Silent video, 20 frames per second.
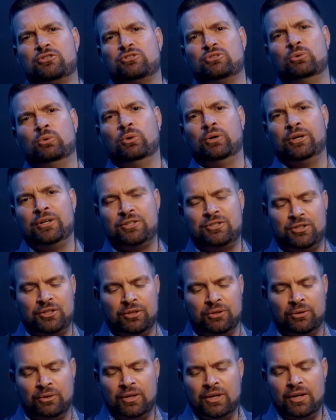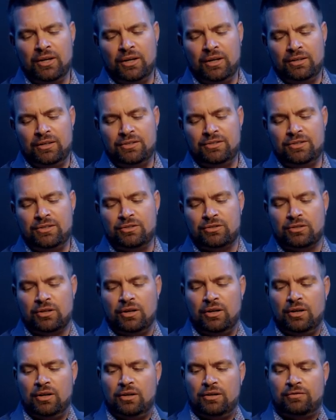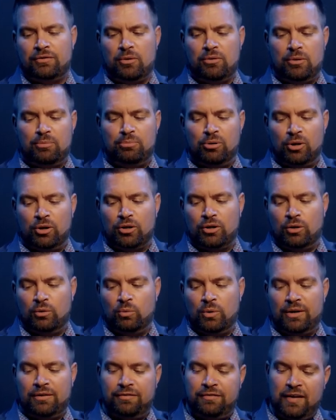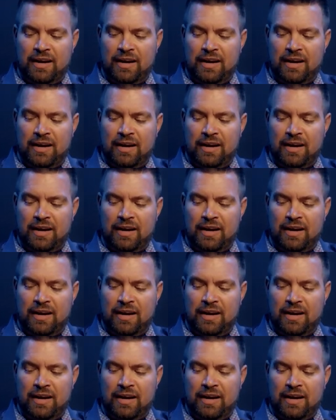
a story to you. This is from the book, When